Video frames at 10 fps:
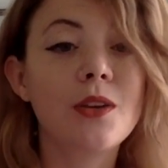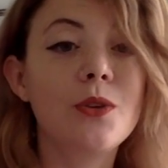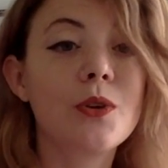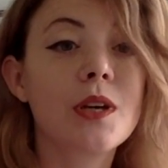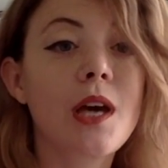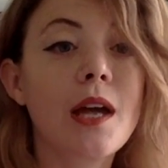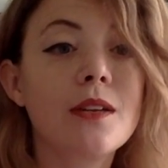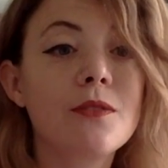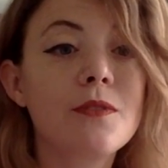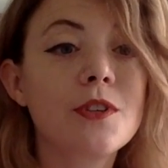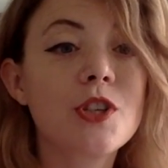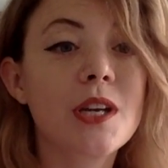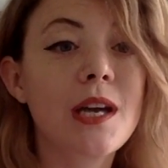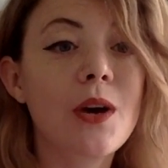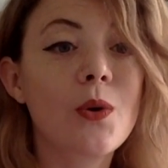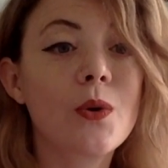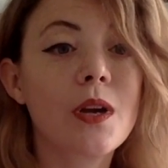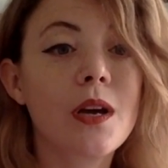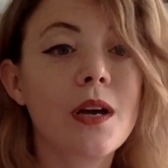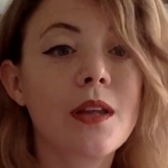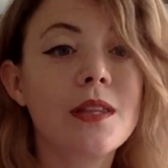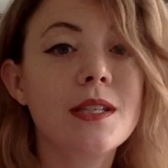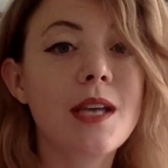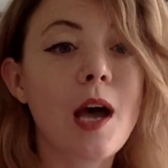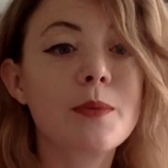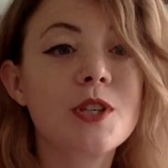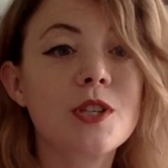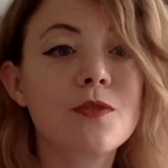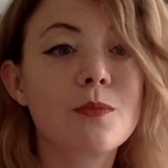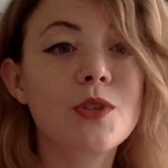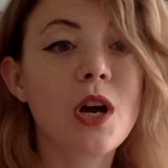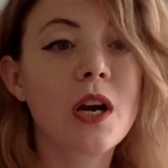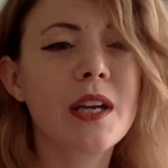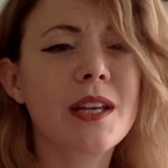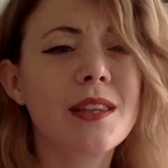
you can kind of check out these options from Target.